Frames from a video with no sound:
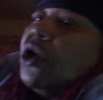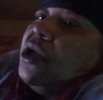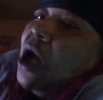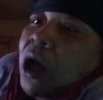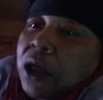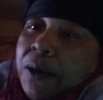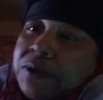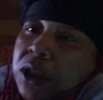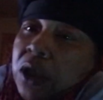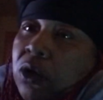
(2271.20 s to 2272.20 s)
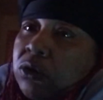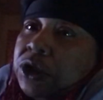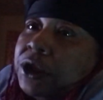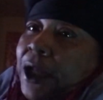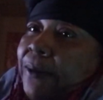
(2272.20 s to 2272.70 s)
Y'all, that was a long
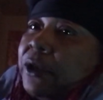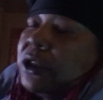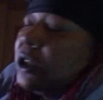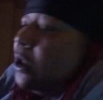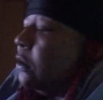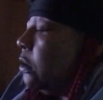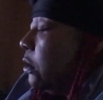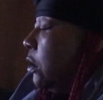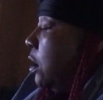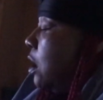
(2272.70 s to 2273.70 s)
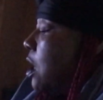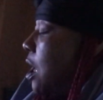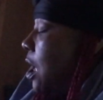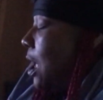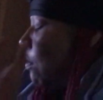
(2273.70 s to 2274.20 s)
chapter, so I